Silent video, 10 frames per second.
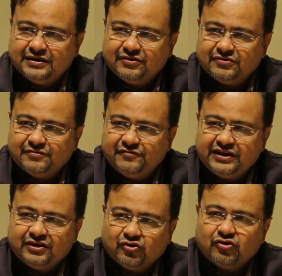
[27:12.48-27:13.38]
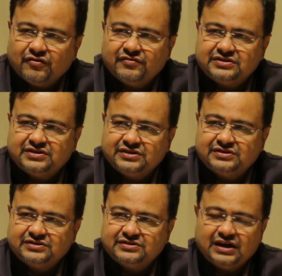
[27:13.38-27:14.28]
The very core of
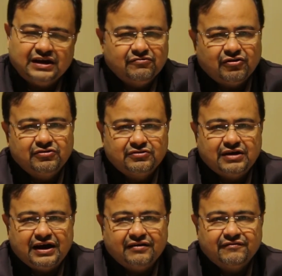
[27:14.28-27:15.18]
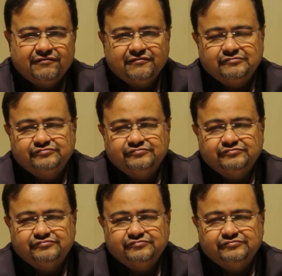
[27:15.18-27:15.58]
research is I want to have